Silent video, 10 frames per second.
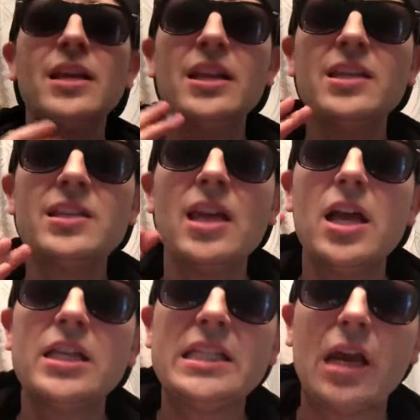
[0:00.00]
in his
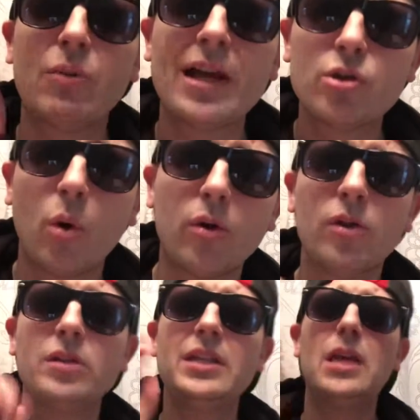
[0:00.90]

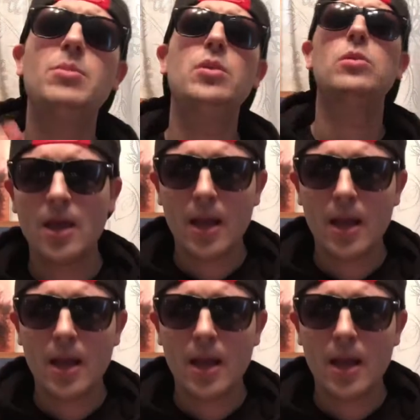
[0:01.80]
directorial debut.